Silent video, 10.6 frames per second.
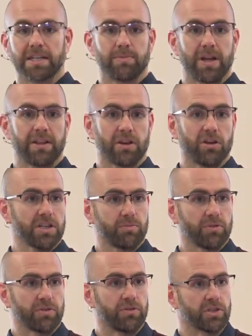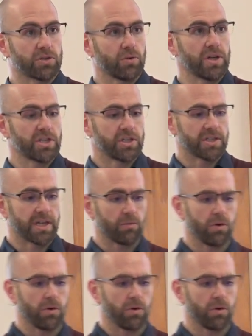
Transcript: explain the gospel through this question, saying,